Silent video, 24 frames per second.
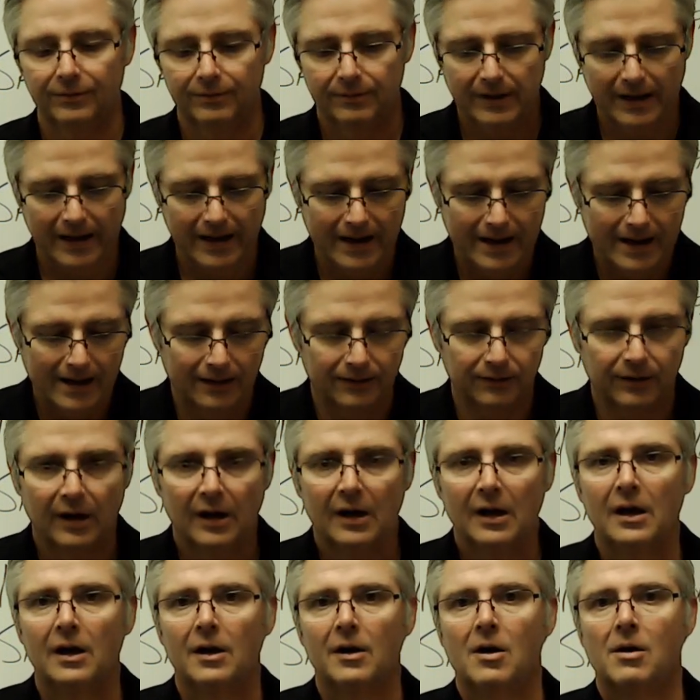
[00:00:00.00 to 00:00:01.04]
and
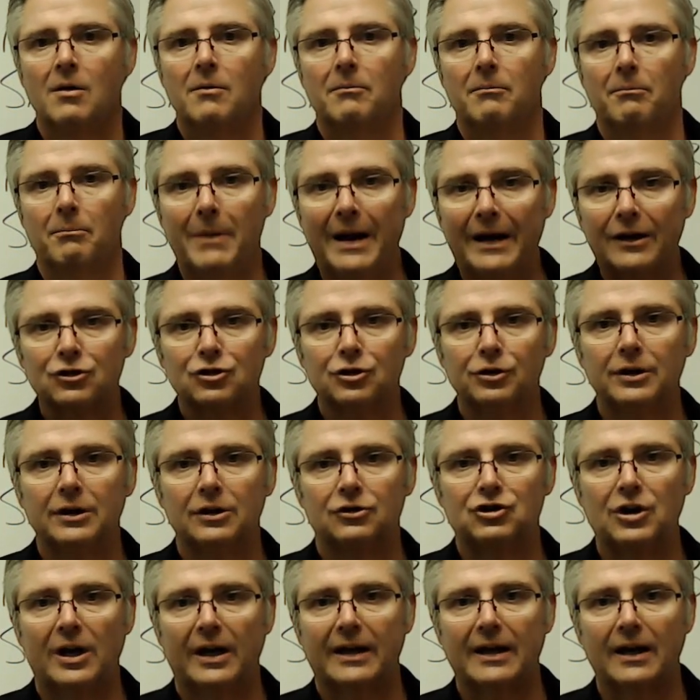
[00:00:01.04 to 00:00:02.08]
make sure you
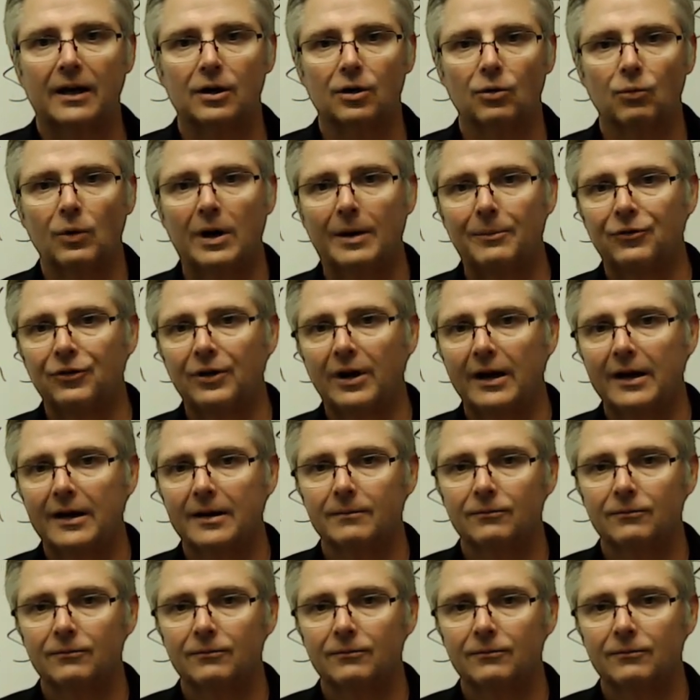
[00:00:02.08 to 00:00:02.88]
check out our website.